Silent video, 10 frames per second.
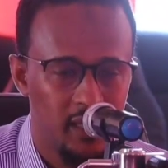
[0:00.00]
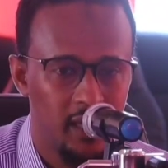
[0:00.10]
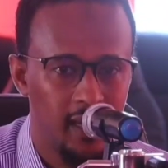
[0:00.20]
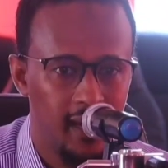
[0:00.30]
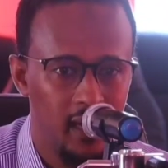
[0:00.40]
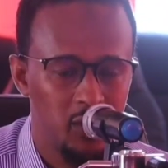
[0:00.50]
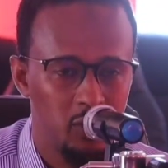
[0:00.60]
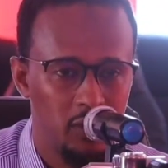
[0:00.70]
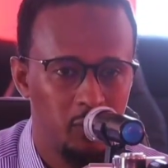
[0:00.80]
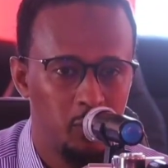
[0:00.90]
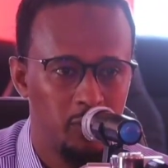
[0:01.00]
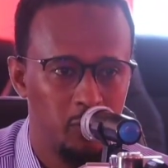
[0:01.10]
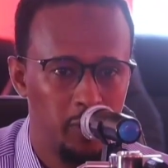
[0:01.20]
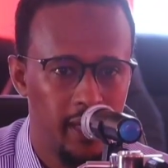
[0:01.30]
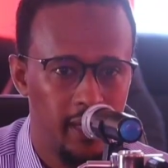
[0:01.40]
Regardless of
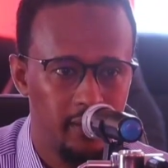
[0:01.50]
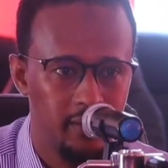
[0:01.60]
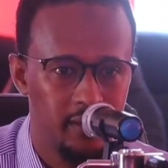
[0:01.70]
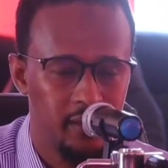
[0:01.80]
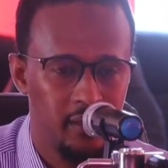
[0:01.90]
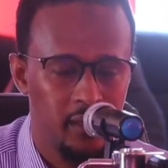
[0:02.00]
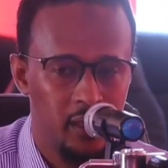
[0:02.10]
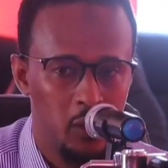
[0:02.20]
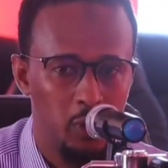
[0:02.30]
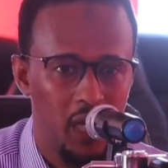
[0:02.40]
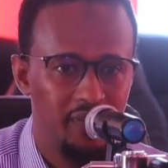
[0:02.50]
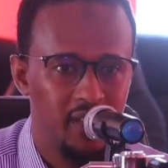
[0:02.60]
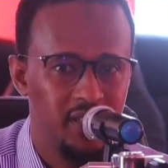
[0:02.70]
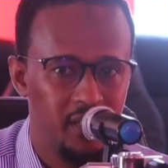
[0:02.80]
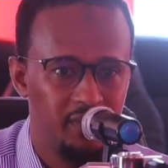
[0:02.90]
who we are, we have
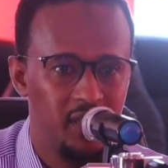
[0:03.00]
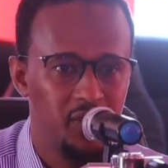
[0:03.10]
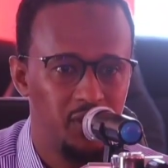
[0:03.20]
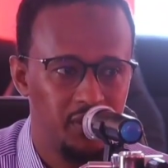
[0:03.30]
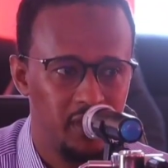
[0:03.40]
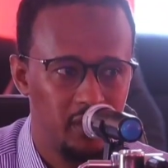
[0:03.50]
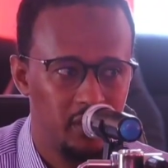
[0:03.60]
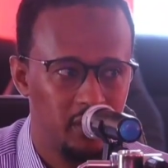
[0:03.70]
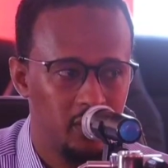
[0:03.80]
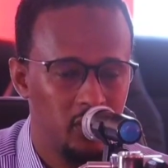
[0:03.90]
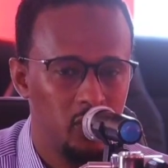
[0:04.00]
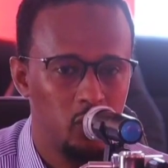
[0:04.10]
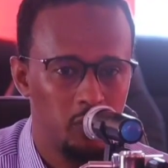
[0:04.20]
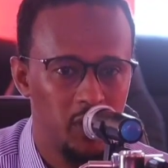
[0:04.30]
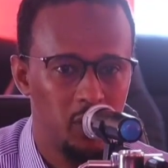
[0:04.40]
a civic duty
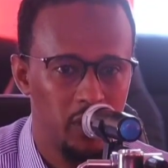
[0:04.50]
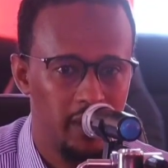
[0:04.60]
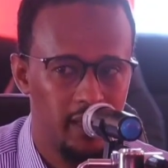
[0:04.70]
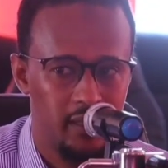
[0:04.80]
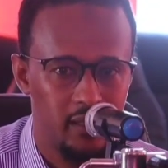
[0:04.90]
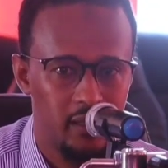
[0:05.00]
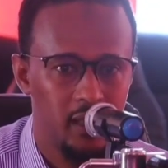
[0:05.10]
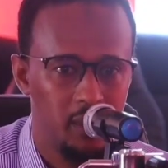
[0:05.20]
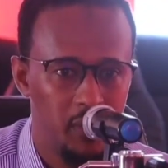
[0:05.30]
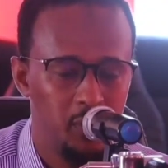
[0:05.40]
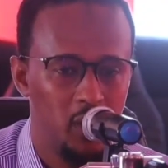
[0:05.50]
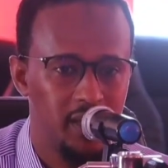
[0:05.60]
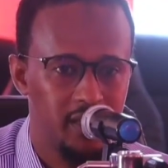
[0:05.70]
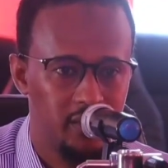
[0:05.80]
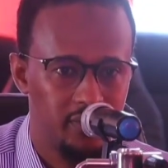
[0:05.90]
to make sure that the people
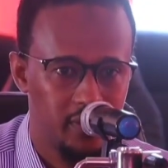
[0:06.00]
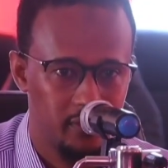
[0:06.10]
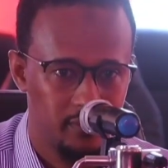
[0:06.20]
are served.